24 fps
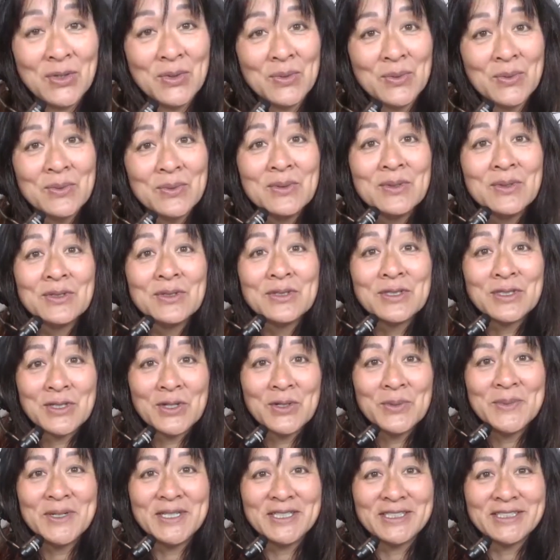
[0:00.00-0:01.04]
you
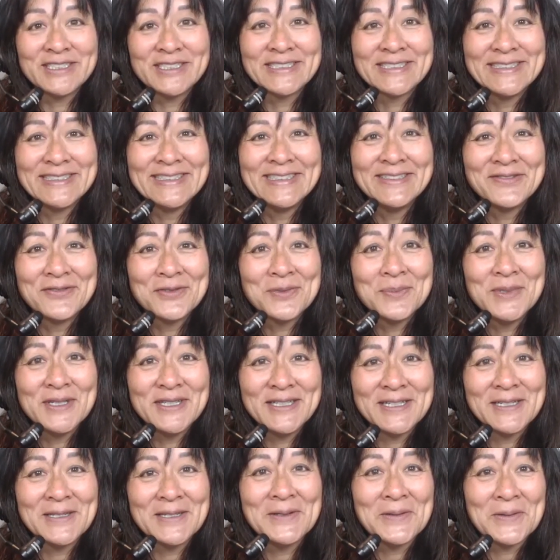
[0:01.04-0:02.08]
so much for
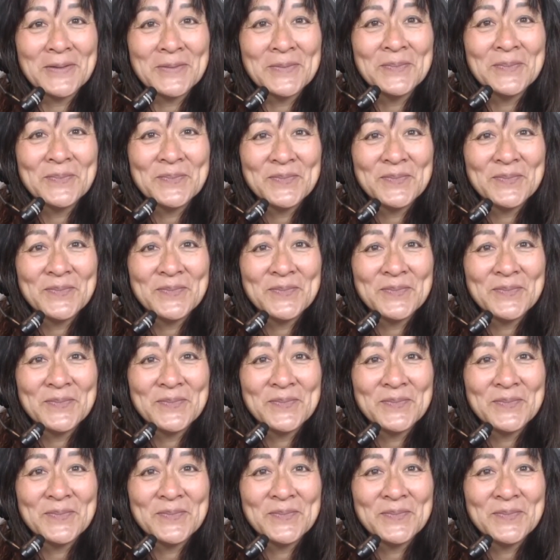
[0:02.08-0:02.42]
being here.